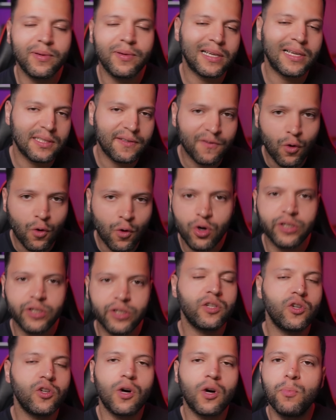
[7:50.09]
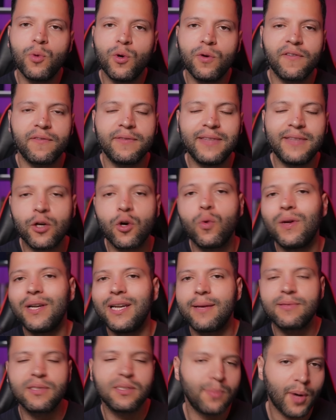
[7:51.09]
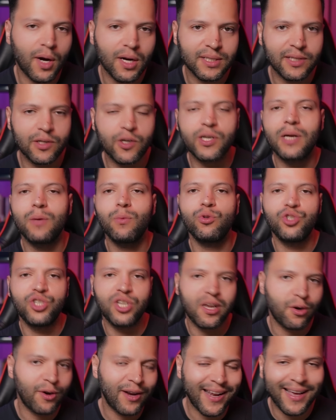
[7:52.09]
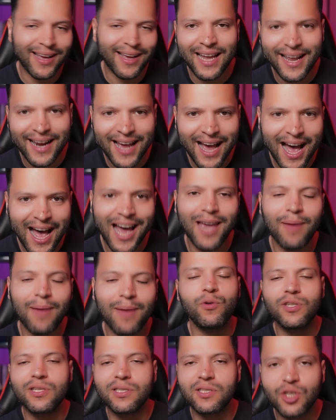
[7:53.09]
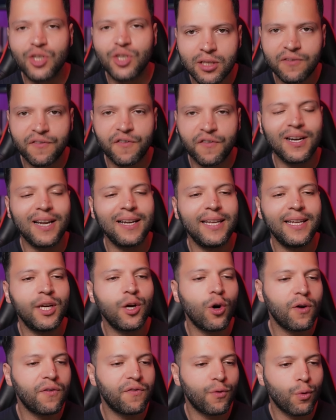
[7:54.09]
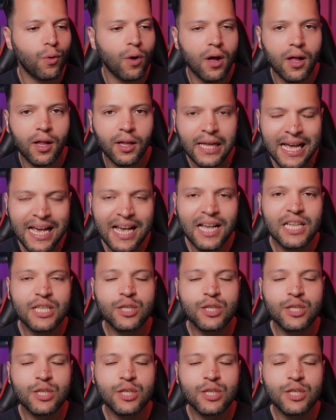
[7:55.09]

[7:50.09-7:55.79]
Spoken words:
because of course, you know, a move of Nico Williams to Barcelona would generate a lot of hype, which is good for La Liga overall.